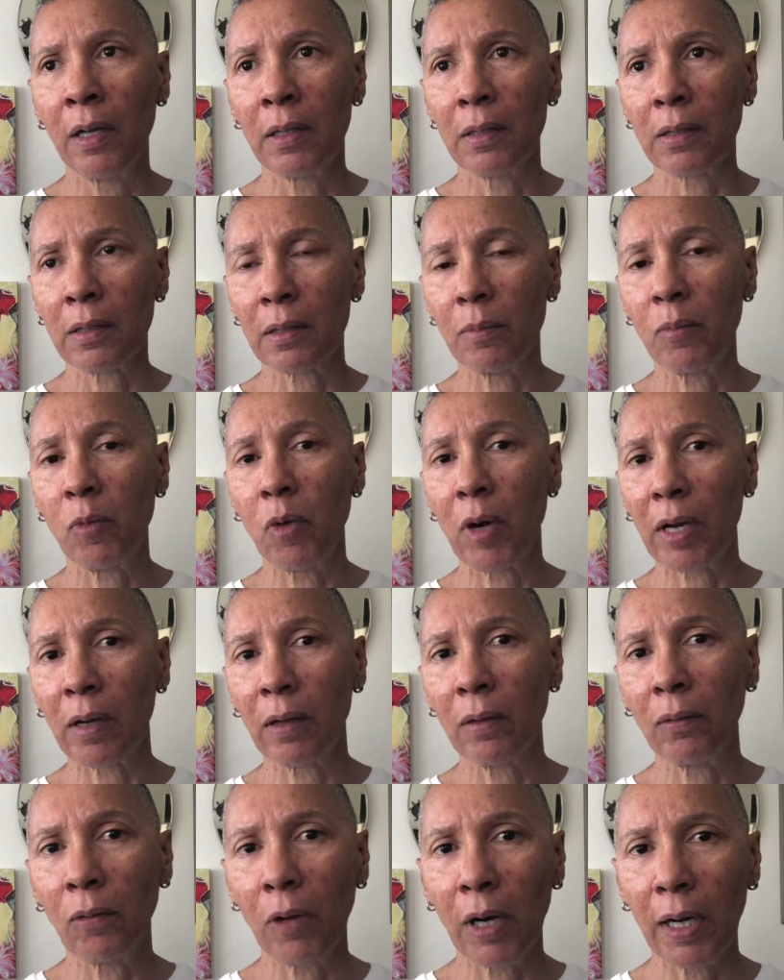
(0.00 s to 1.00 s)
some
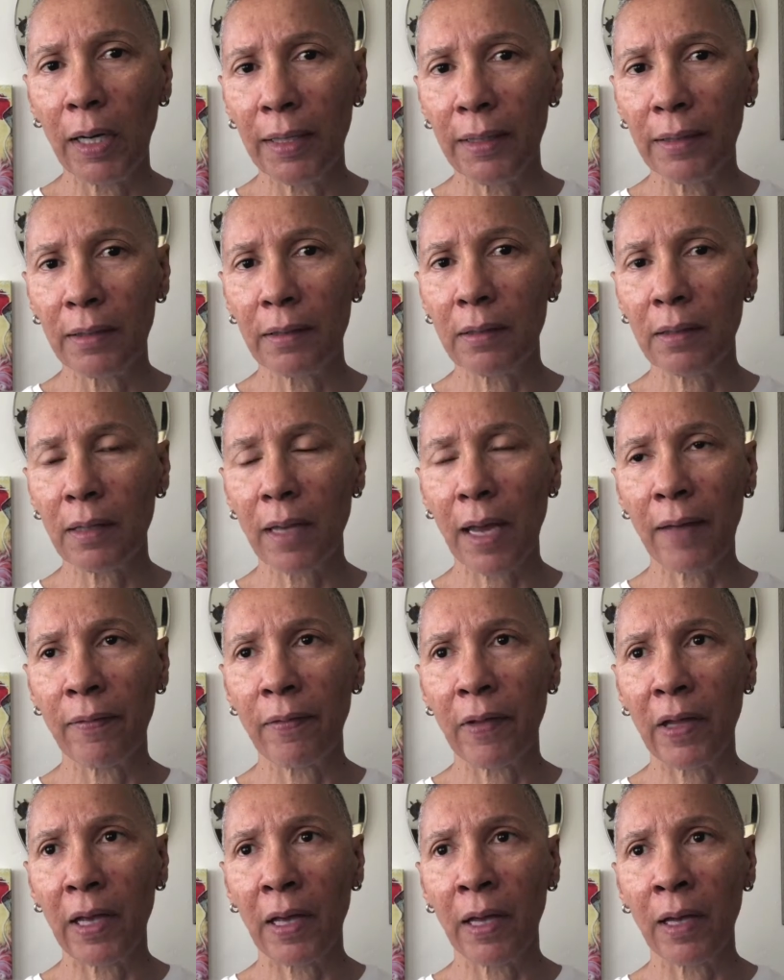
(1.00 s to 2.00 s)
one-on-ones,
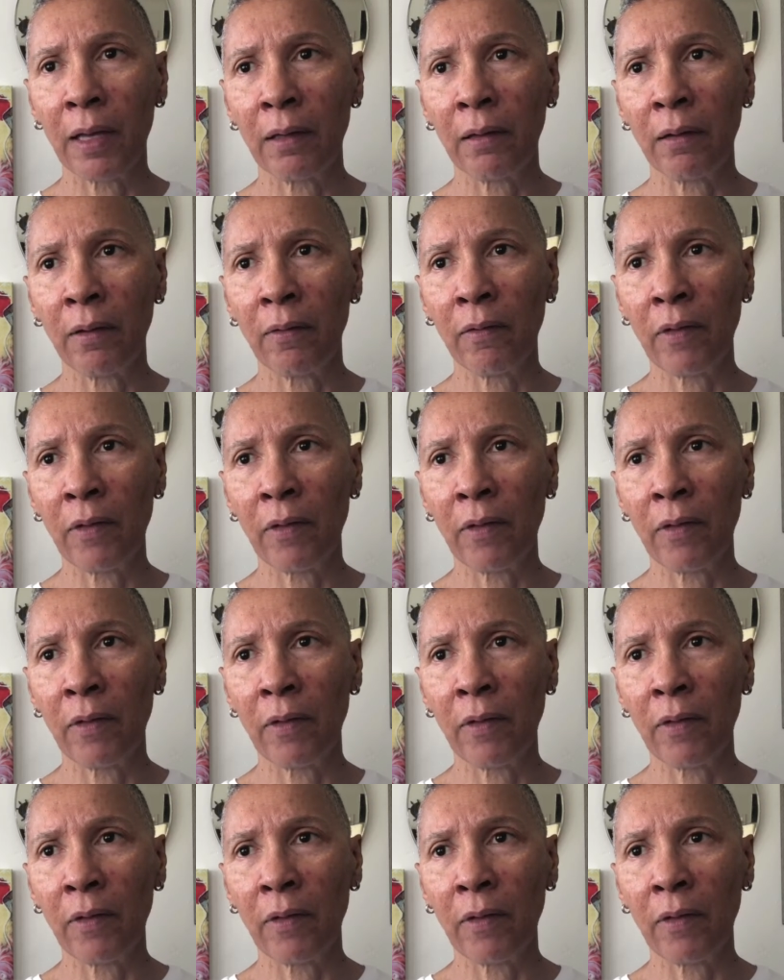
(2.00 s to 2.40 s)
and then